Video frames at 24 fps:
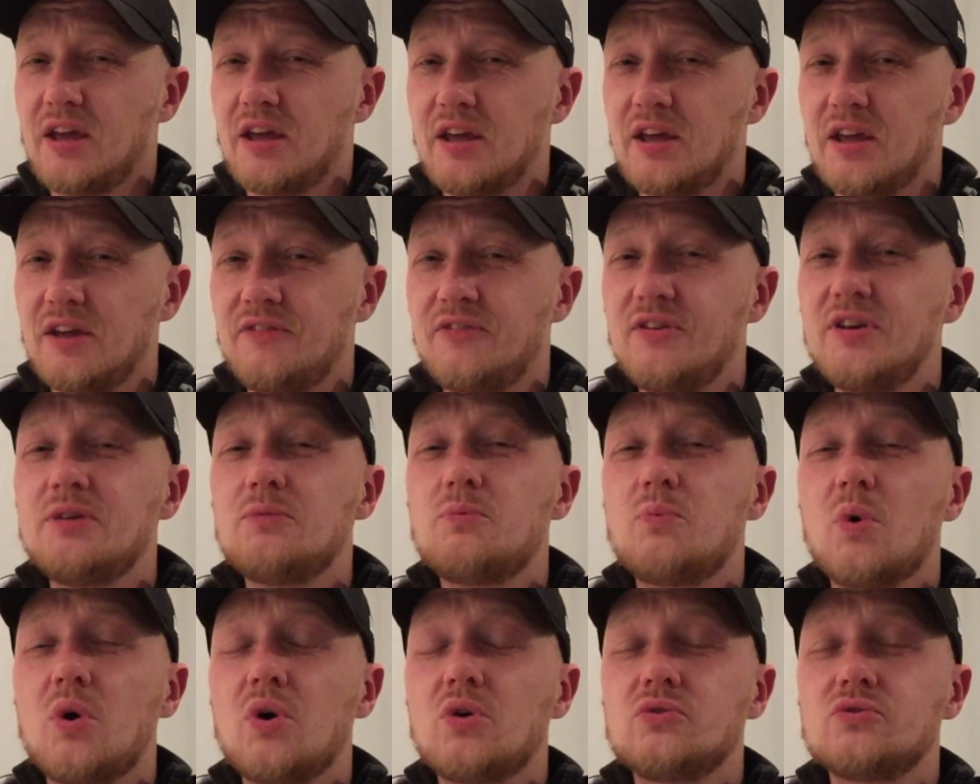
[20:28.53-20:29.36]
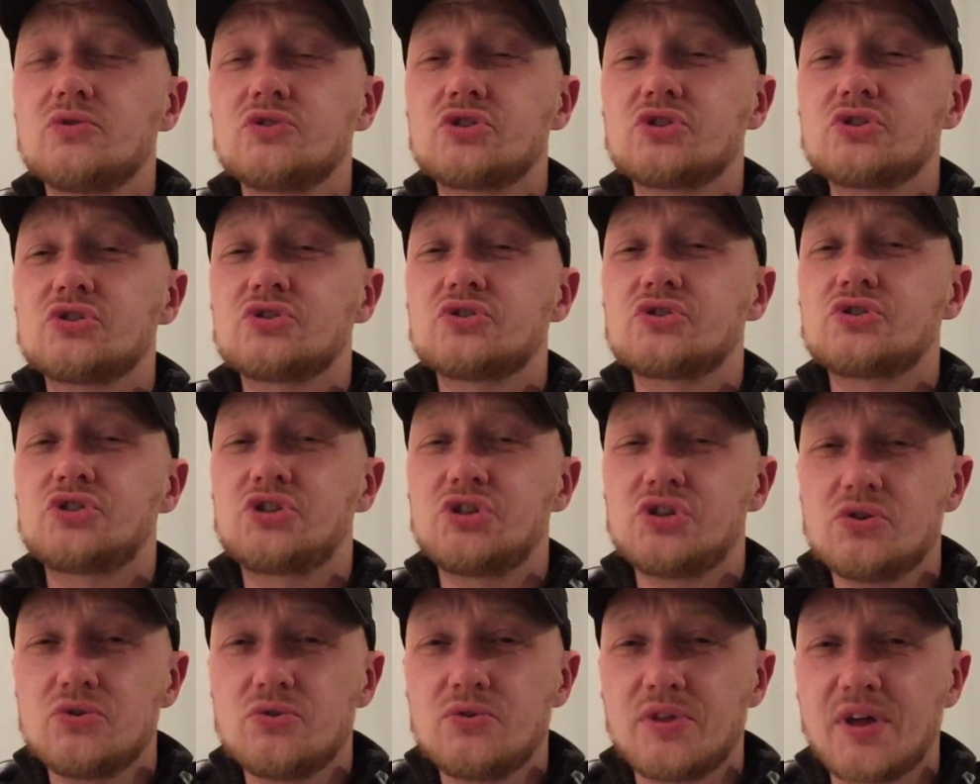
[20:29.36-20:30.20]
If he won't
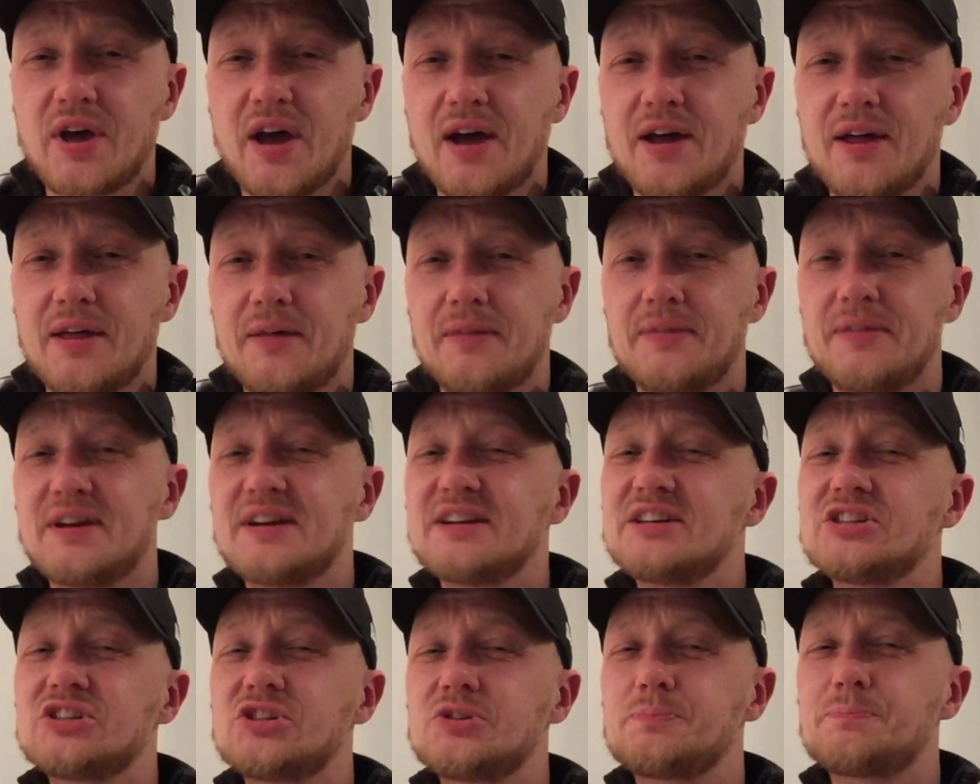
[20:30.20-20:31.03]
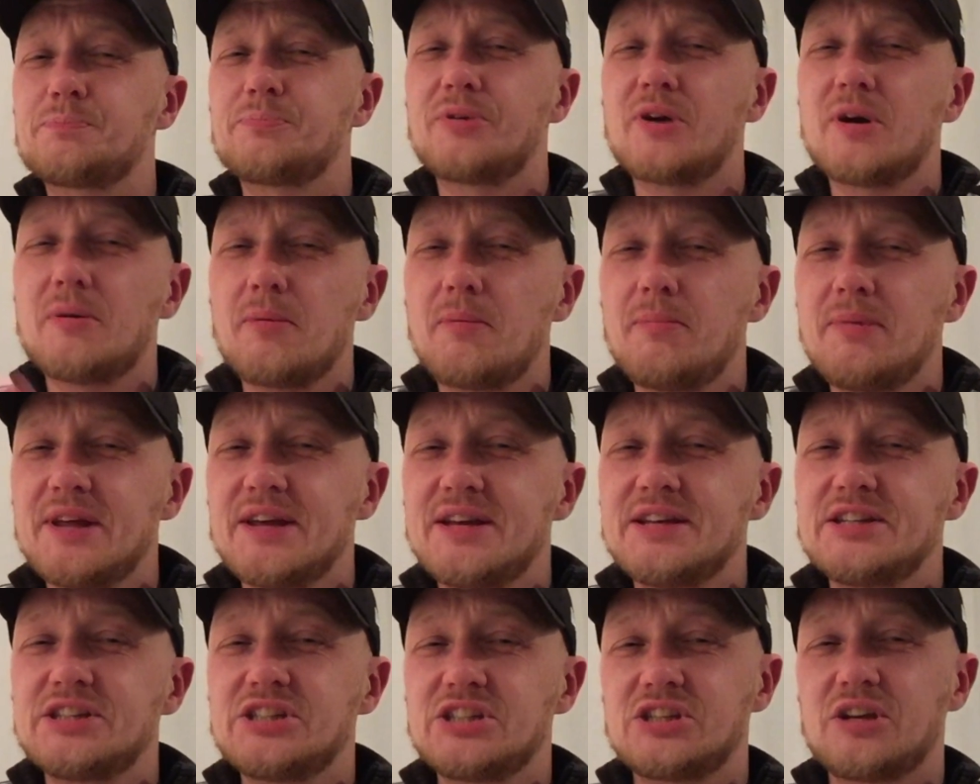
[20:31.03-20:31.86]
do that, there's
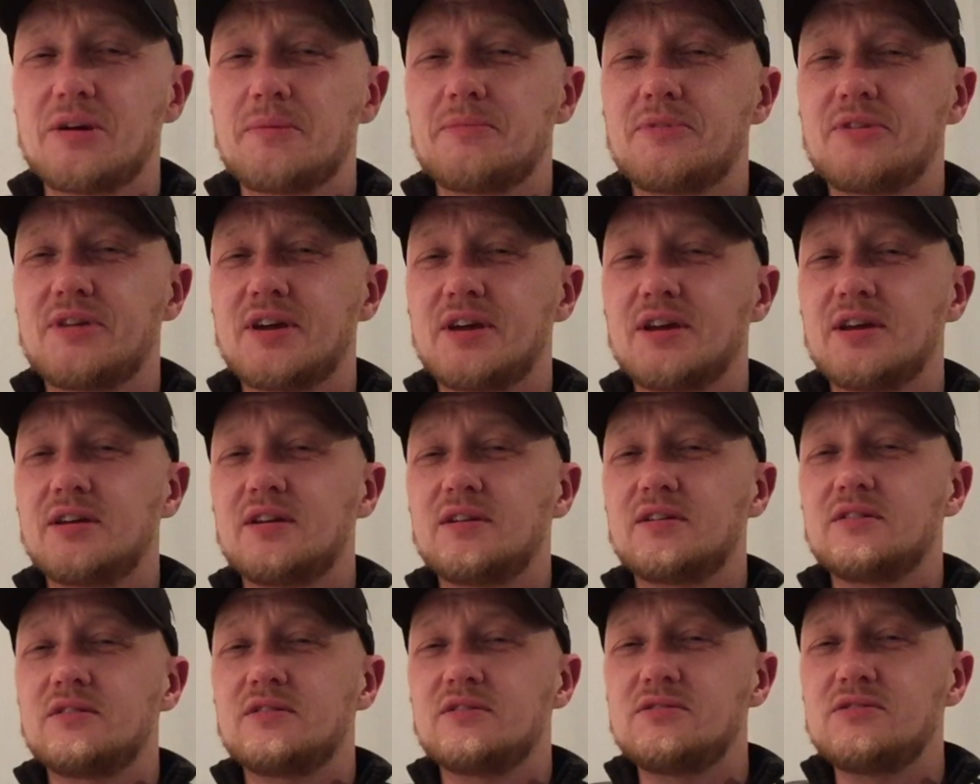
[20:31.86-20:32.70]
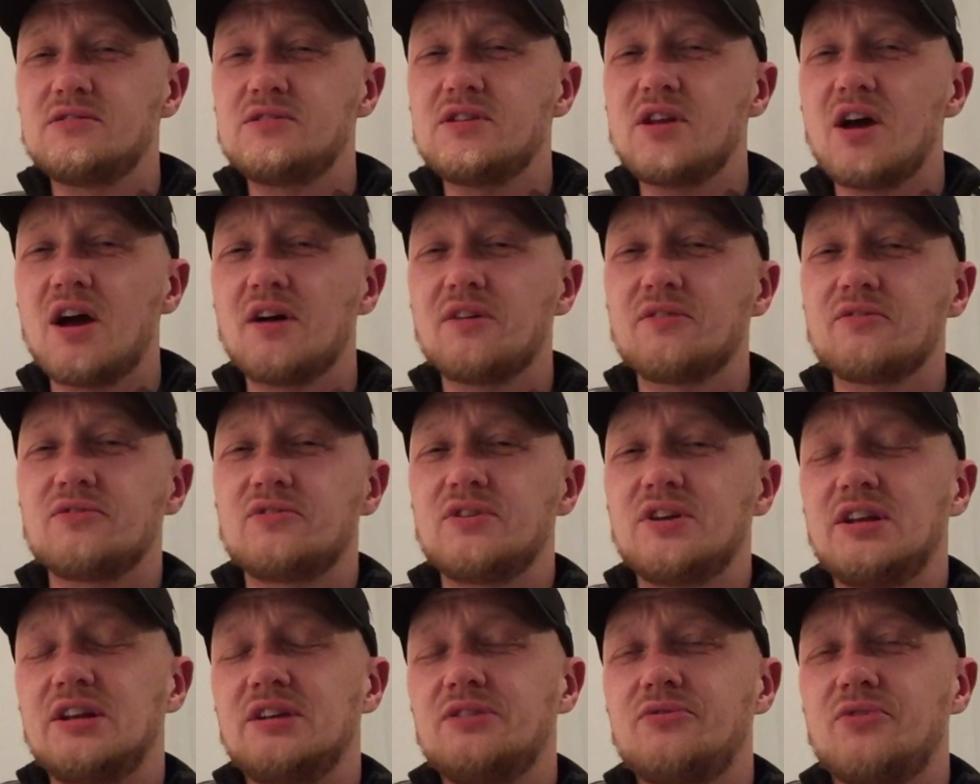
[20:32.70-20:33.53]
probably something not
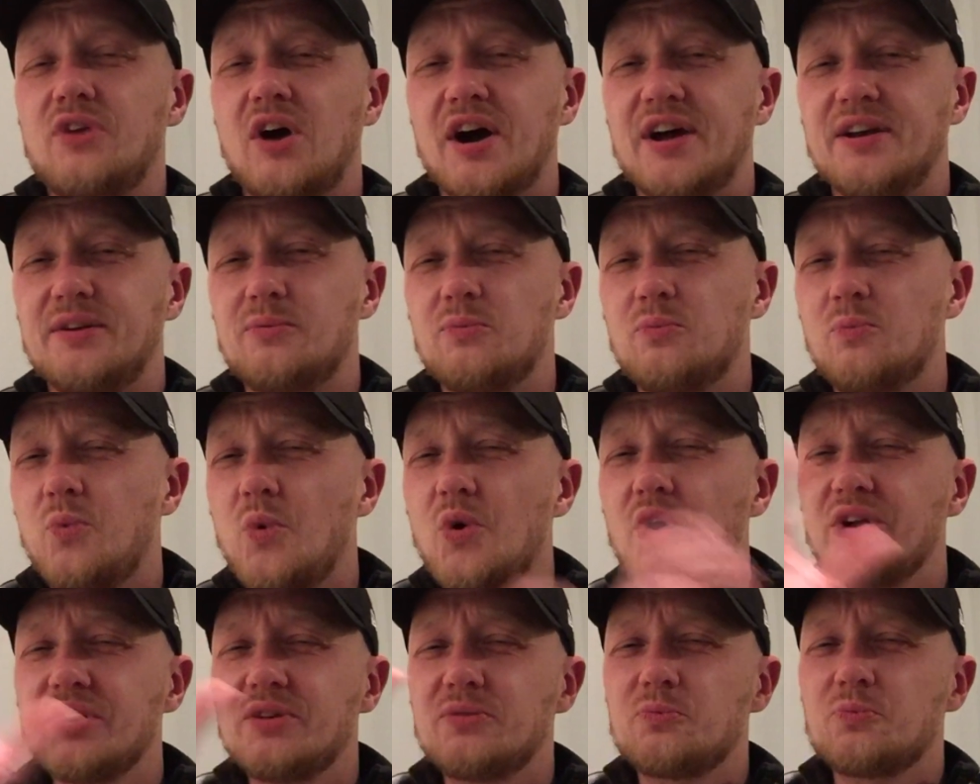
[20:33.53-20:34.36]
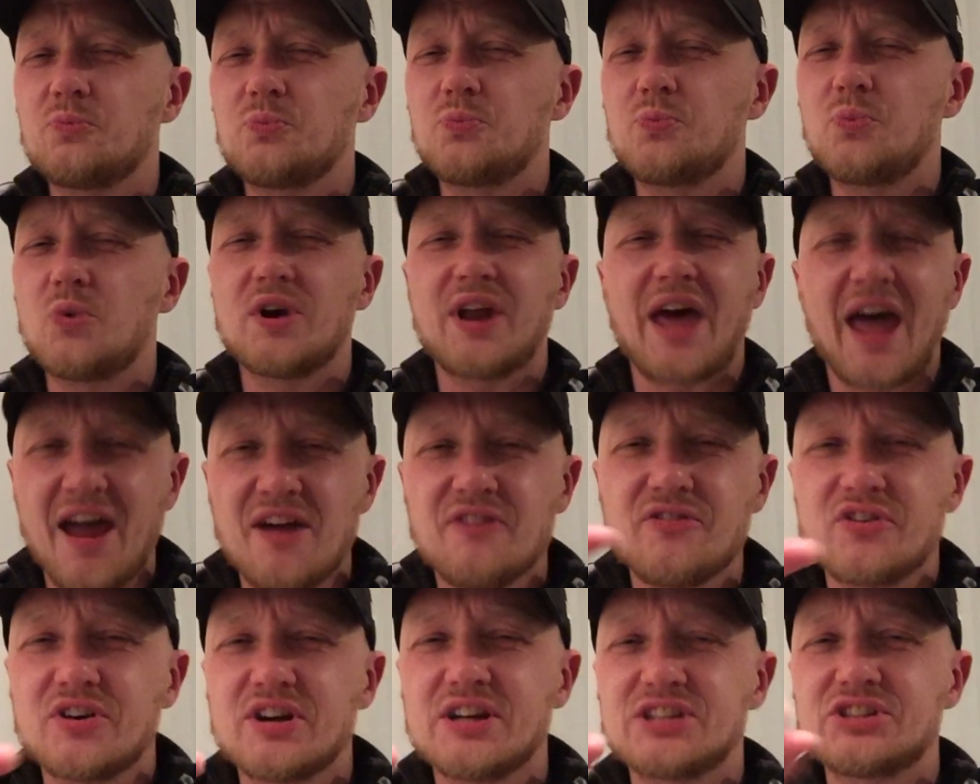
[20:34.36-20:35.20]
really right.
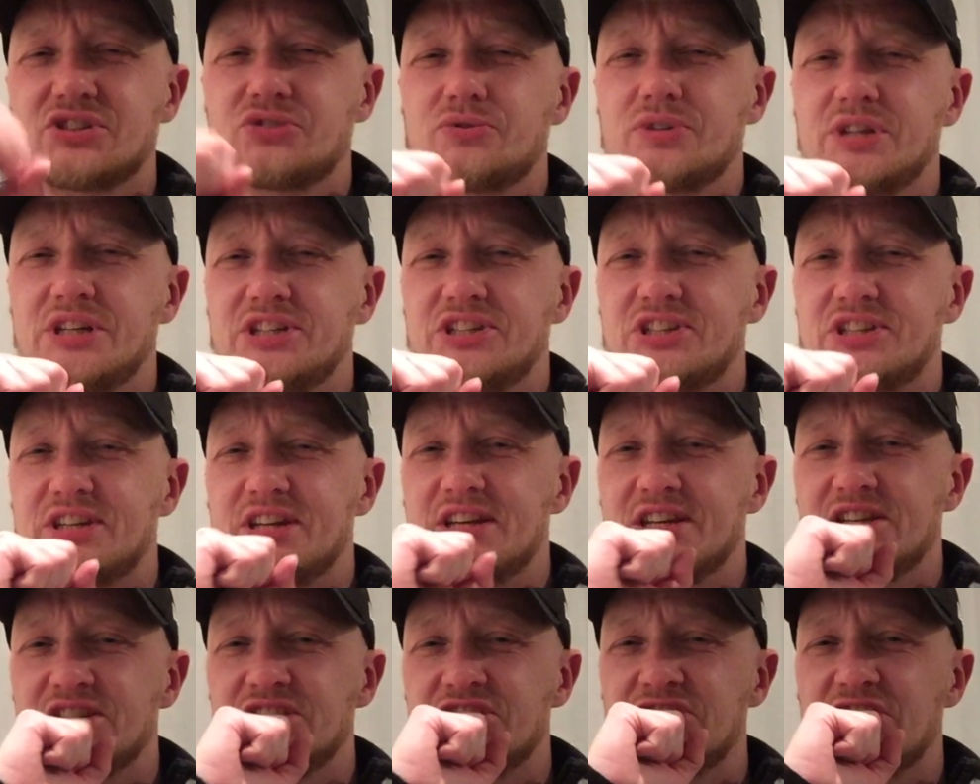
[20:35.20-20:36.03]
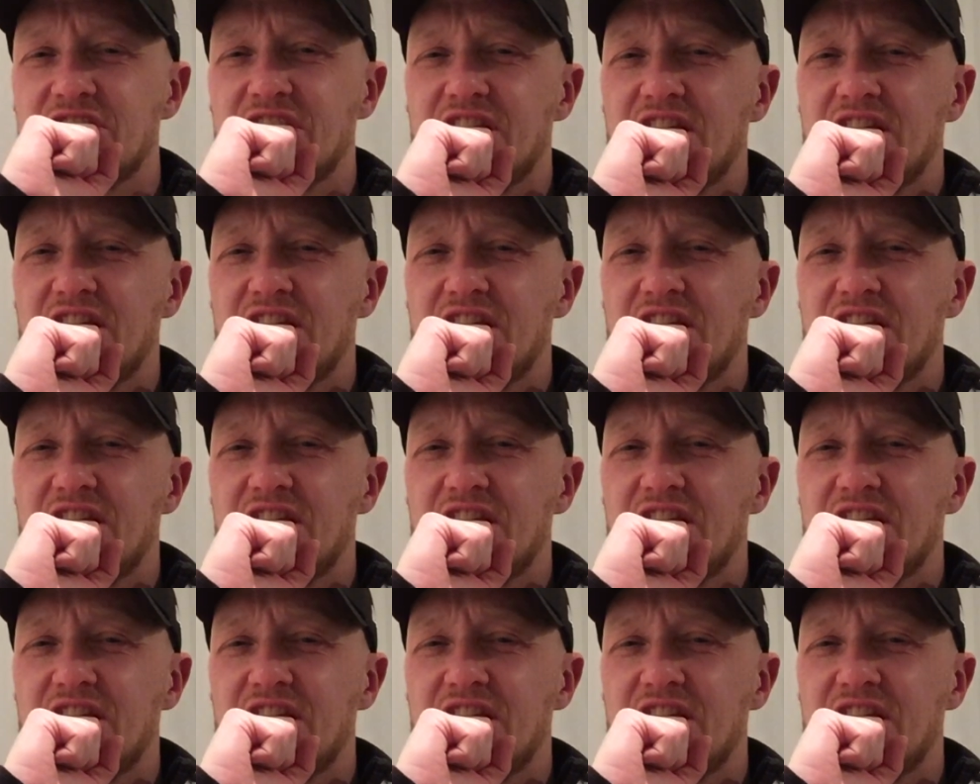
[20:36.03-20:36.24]
Whatever his reason is,